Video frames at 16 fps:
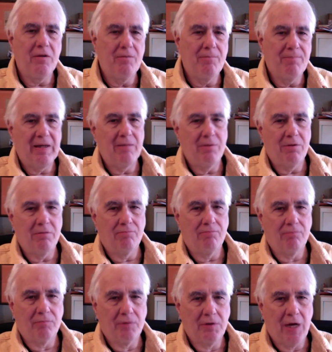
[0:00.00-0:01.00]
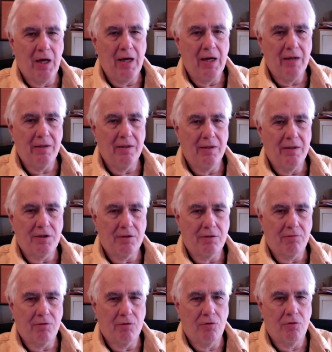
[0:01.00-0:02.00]
In the Bible, God
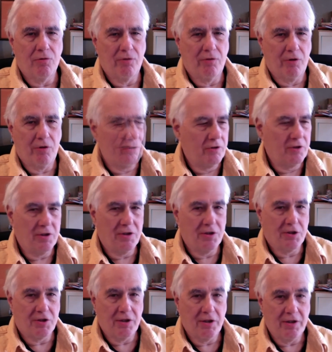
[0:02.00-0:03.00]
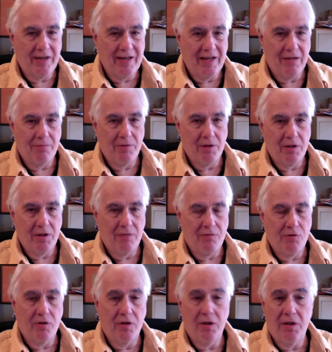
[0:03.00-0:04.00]
does, the Lord does say to Adam and
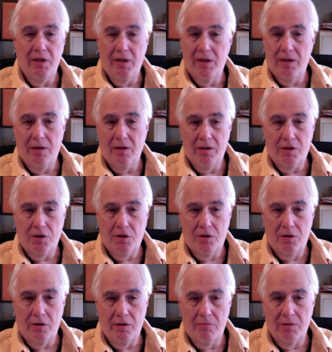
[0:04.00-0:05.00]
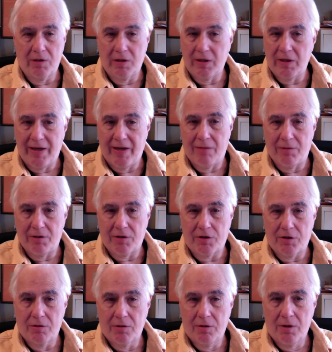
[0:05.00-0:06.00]
Eve, you can eat anything in this garden but the
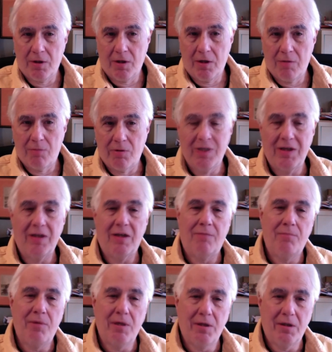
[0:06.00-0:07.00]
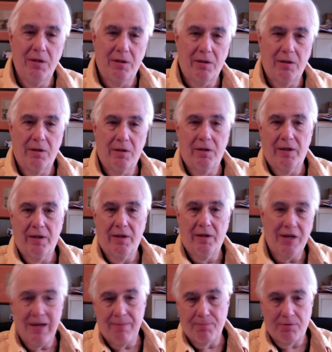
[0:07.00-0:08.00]
animals. But then immediately in the
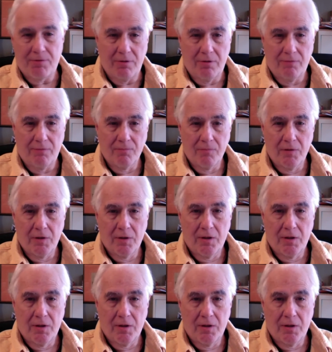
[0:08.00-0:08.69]
next chapter,